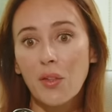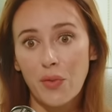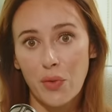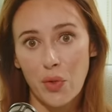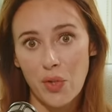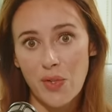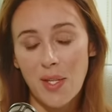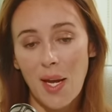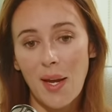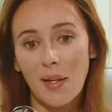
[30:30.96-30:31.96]
at
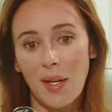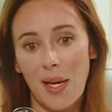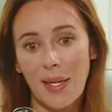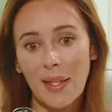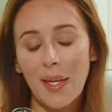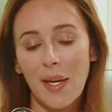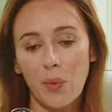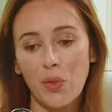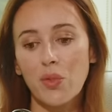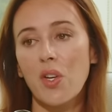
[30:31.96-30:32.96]
first, and again,
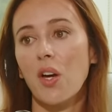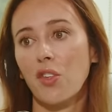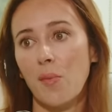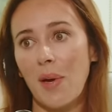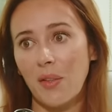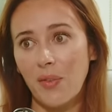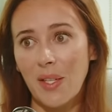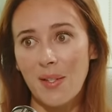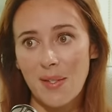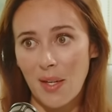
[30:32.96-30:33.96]
when you talked about
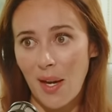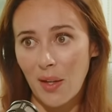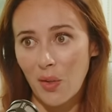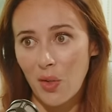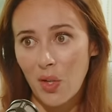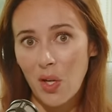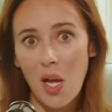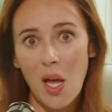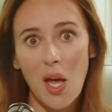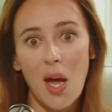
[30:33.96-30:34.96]
feelings and anger,
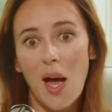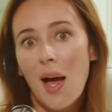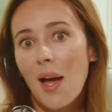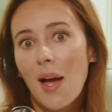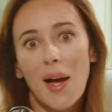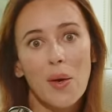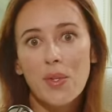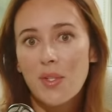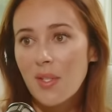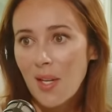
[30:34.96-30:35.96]
I
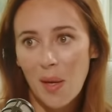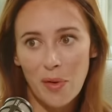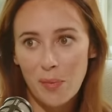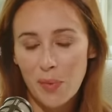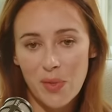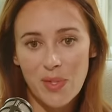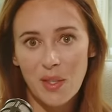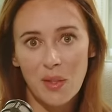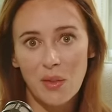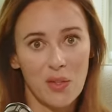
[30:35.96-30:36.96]
was the type of
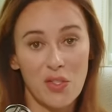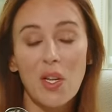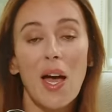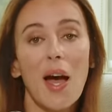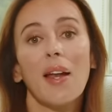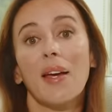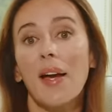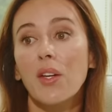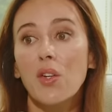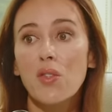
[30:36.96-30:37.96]
person, like,
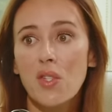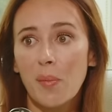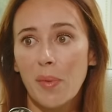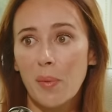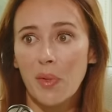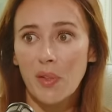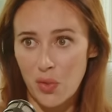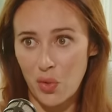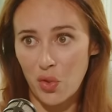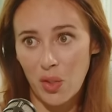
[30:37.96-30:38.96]
I know some people in the
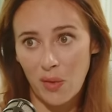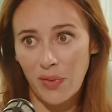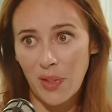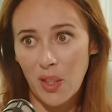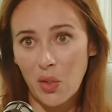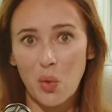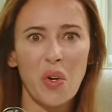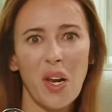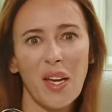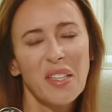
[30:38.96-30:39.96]
social field who
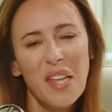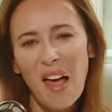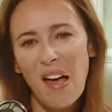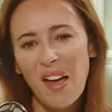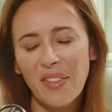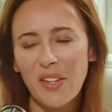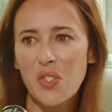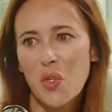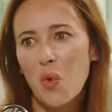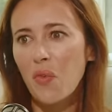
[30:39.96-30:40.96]
were like, yeah, they're
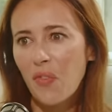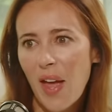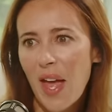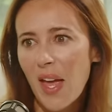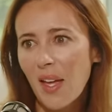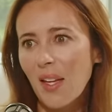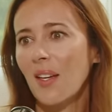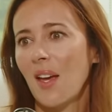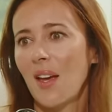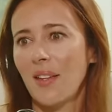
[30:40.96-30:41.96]
so
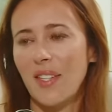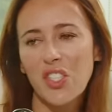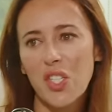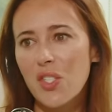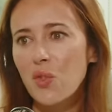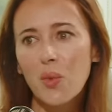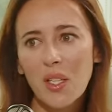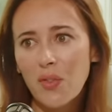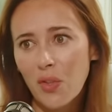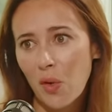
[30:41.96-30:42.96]
fake, they're just doing
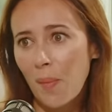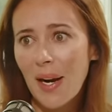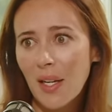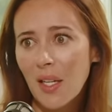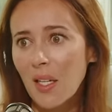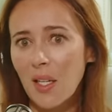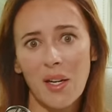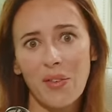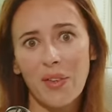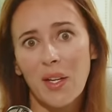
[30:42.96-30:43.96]
it for the marketing and
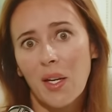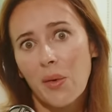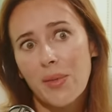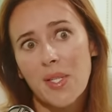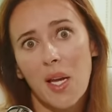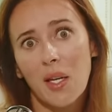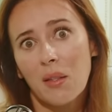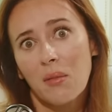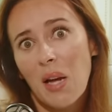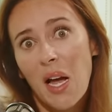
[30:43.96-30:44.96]
everything. And I was
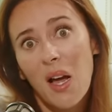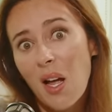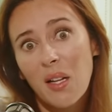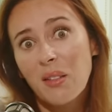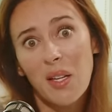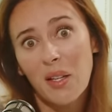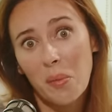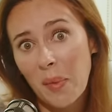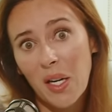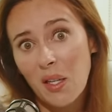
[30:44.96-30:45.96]
like, I'll take the
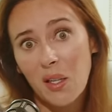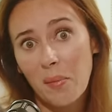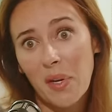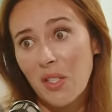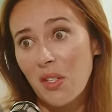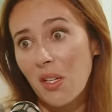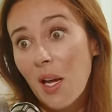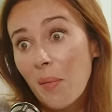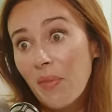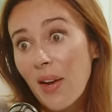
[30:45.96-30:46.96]
marketing budget.
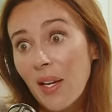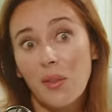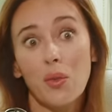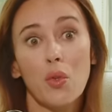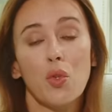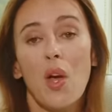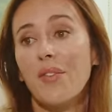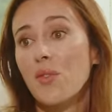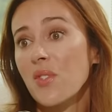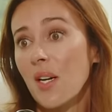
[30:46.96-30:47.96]
I'm fine. You know, you have
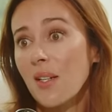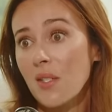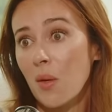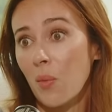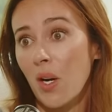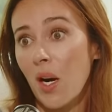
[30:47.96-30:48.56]
to start somewhere.